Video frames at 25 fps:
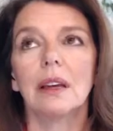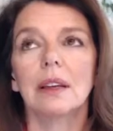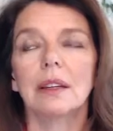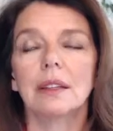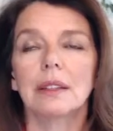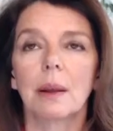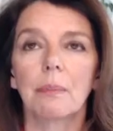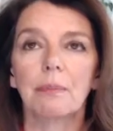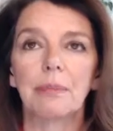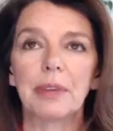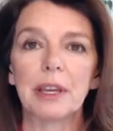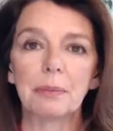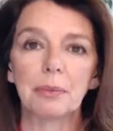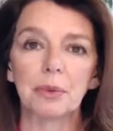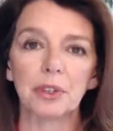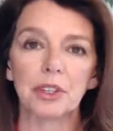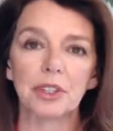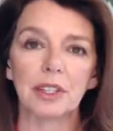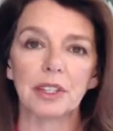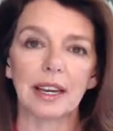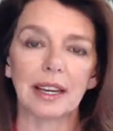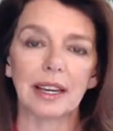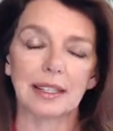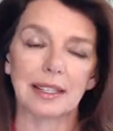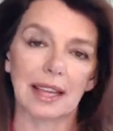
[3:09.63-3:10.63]
some people
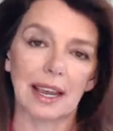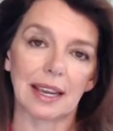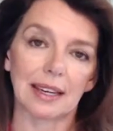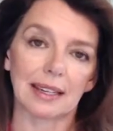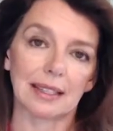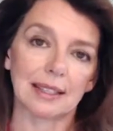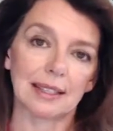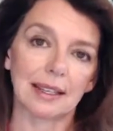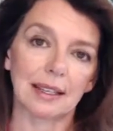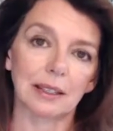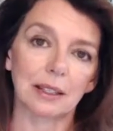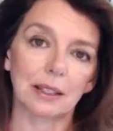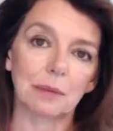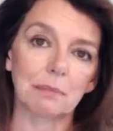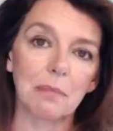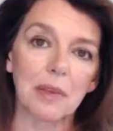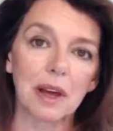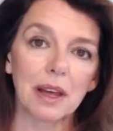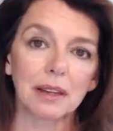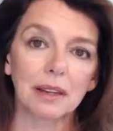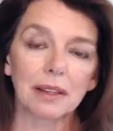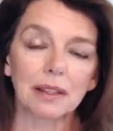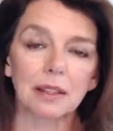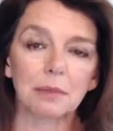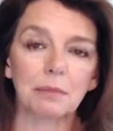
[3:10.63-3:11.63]
say it takes 6
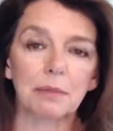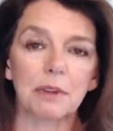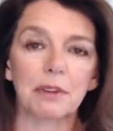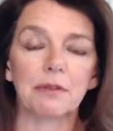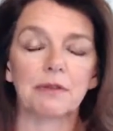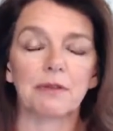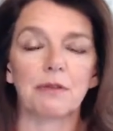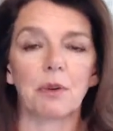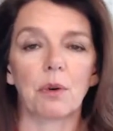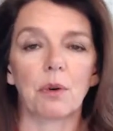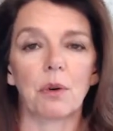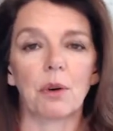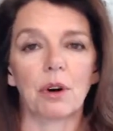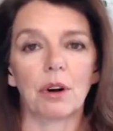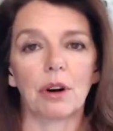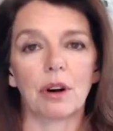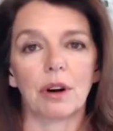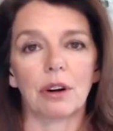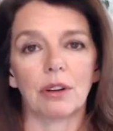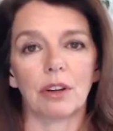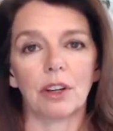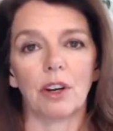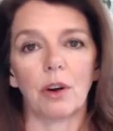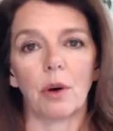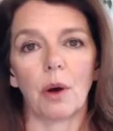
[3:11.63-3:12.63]
months
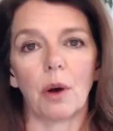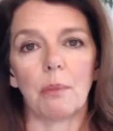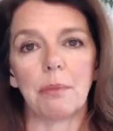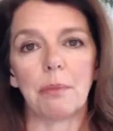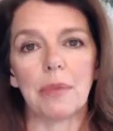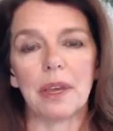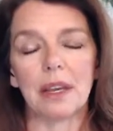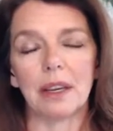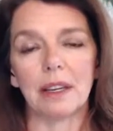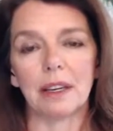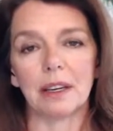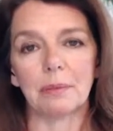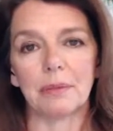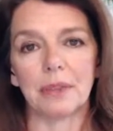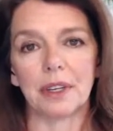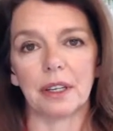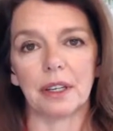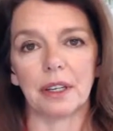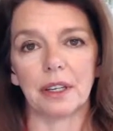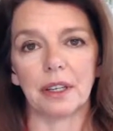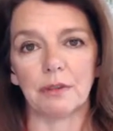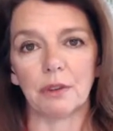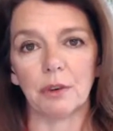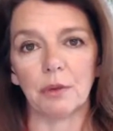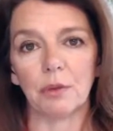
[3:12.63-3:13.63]
before, a medium can
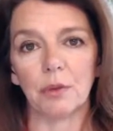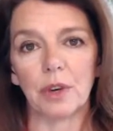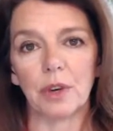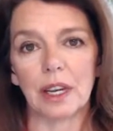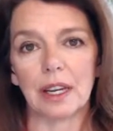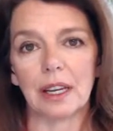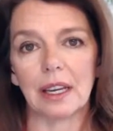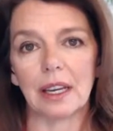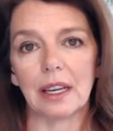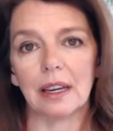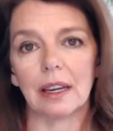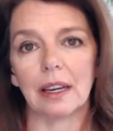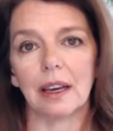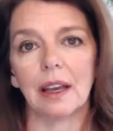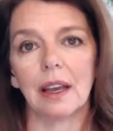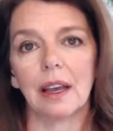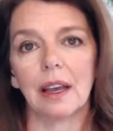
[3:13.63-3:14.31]
give a reading.